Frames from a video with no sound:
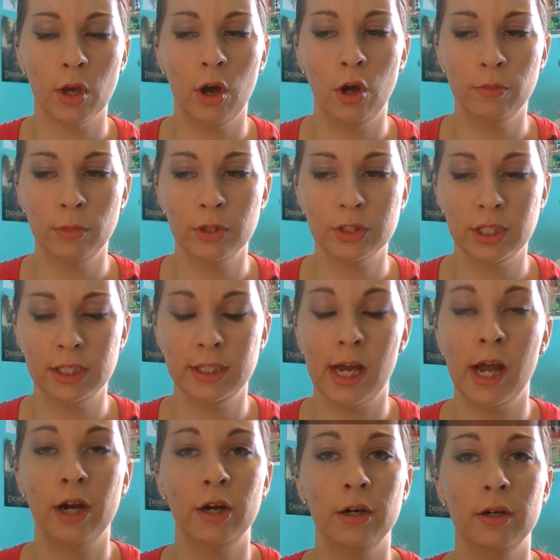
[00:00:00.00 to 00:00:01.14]
almost the
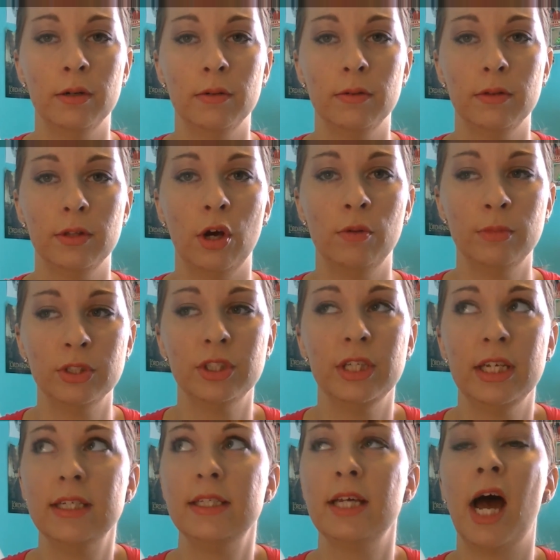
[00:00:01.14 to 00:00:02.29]

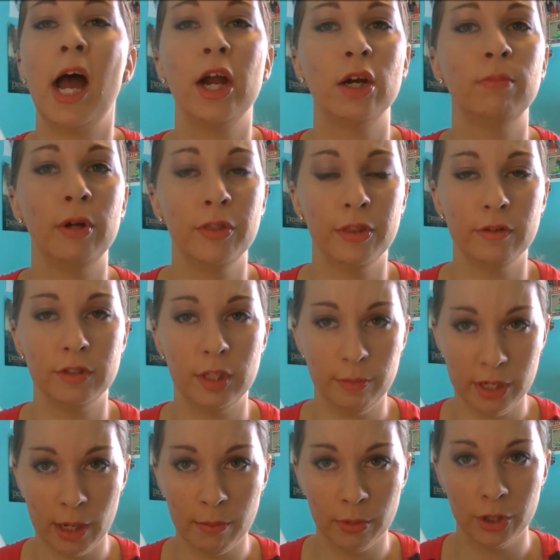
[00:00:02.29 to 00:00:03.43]
entire month of
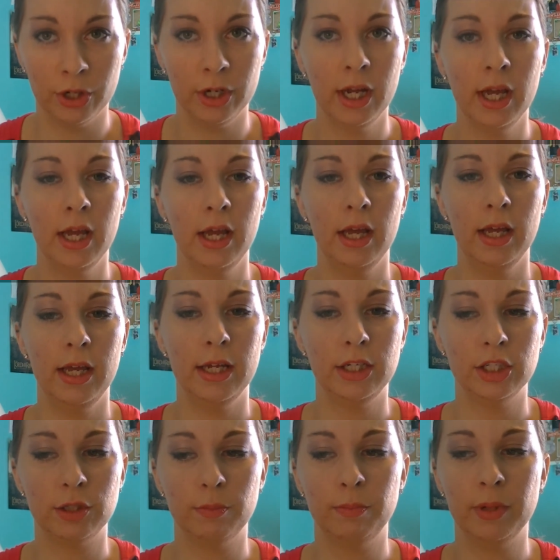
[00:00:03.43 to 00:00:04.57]
September. It
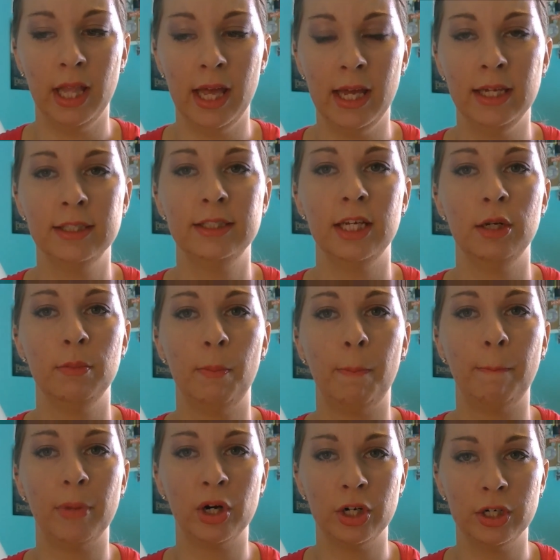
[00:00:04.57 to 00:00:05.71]
just blazed and
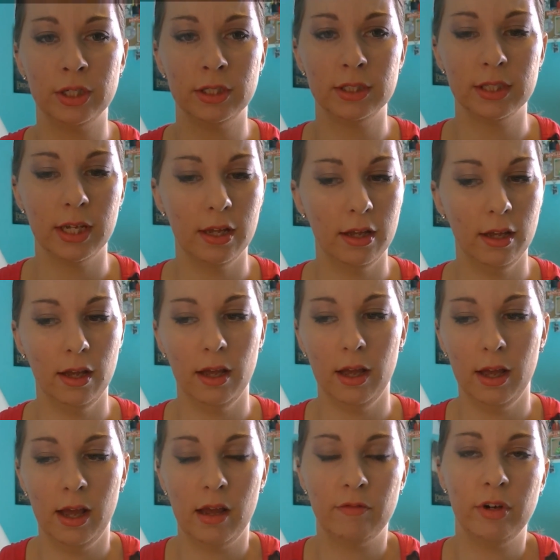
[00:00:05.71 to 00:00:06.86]
burned
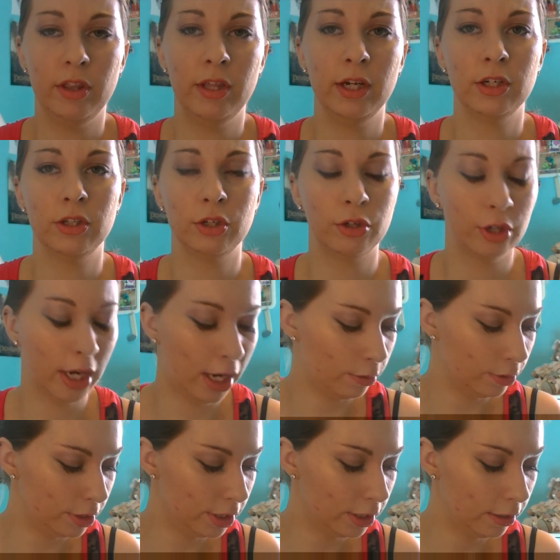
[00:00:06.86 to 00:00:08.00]
everything to the
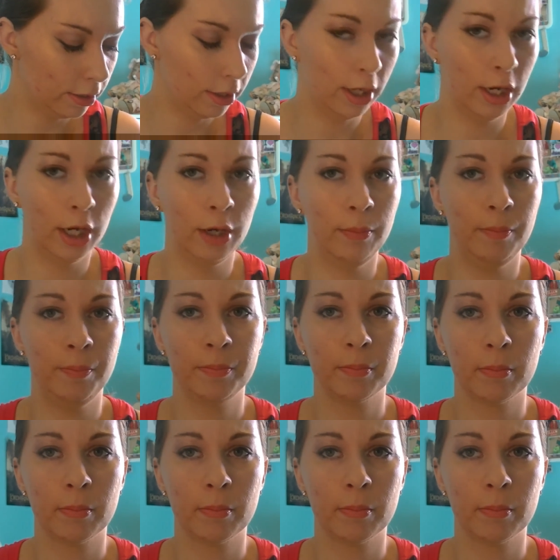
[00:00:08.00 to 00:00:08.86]
ground. A